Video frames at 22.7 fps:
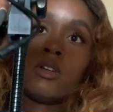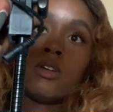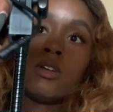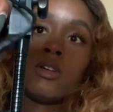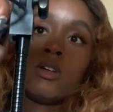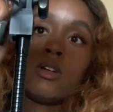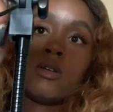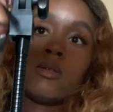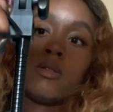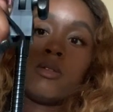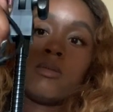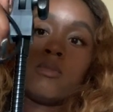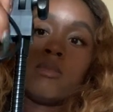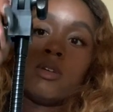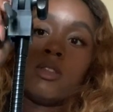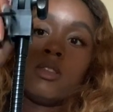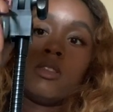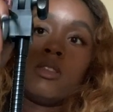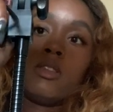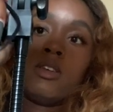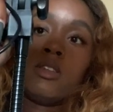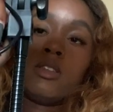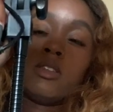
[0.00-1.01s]
Um,
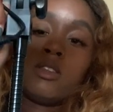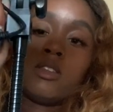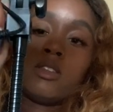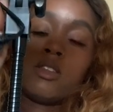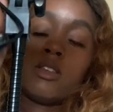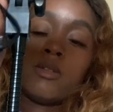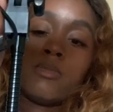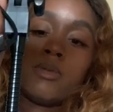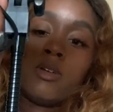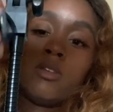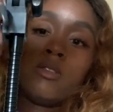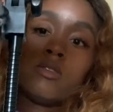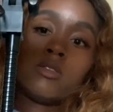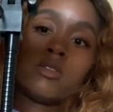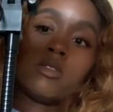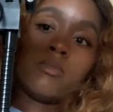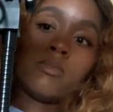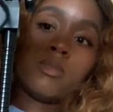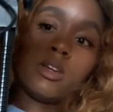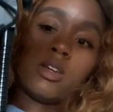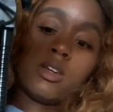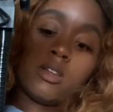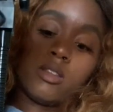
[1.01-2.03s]
and this is supposed to
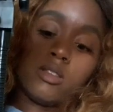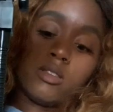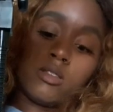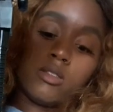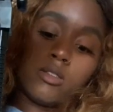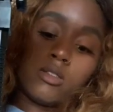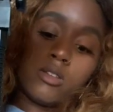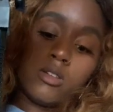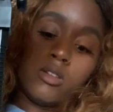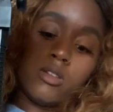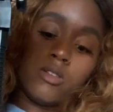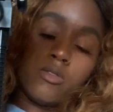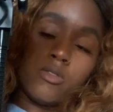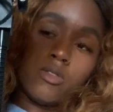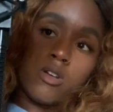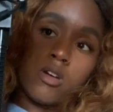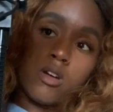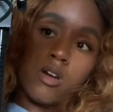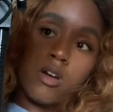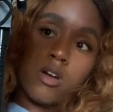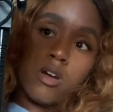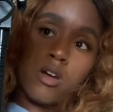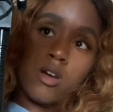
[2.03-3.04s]
make it
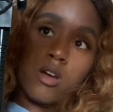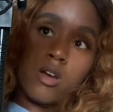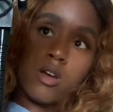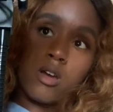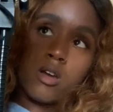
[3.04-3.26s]
secure,